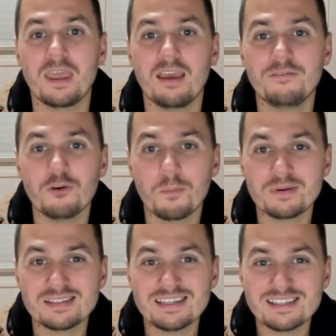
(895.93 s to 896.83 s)
if you're
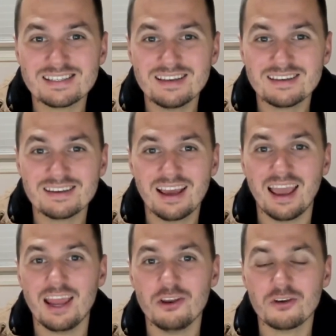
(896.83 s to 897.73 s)
persistent
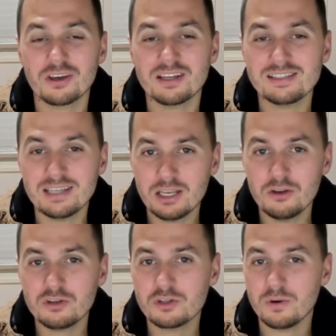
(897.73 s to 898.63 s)
and you
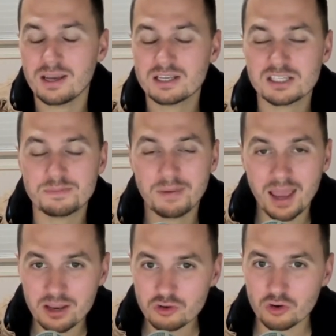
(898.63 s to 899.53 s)
continue to
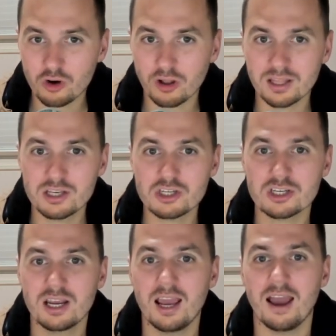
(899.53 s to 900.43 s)
expand your
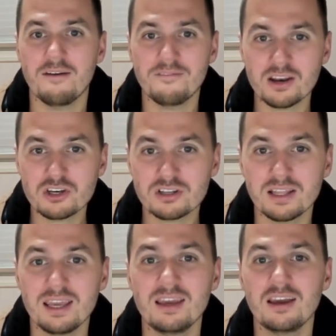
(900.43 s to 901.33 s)
knowledge,
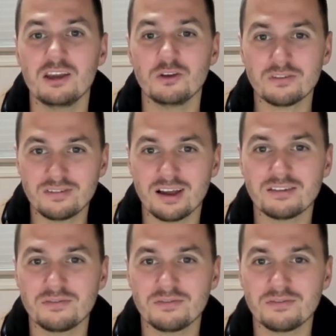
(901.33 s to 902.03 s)
eventually you'll start to